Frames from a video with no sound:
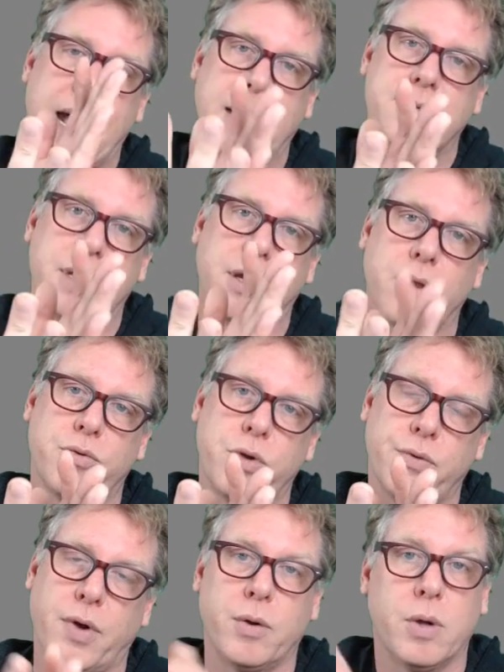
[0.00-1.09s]
as they go through
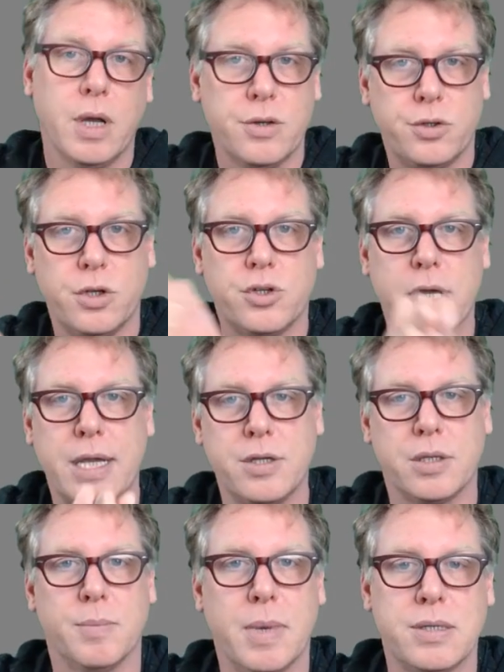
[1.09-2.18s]
your funnel. So you're
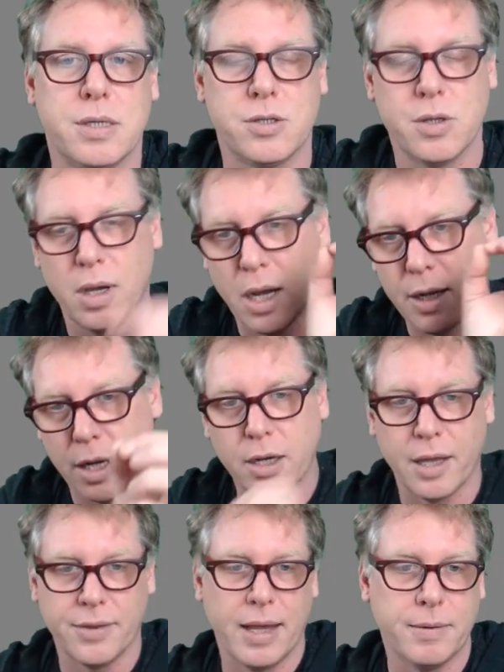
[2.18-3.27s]
changing the message. So I
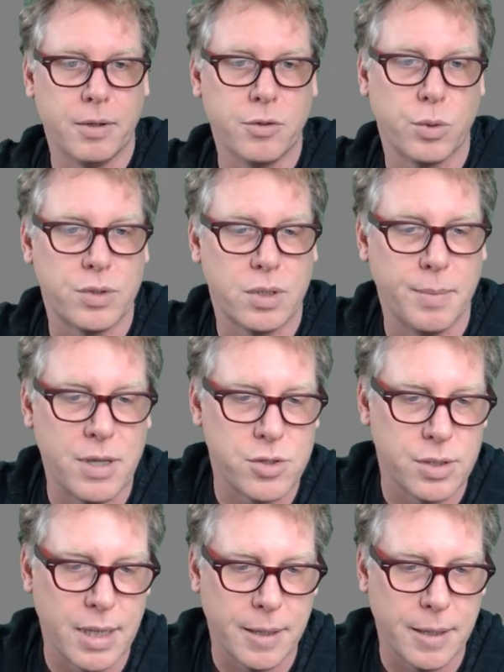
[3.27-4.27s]
like that. I just wanted to mention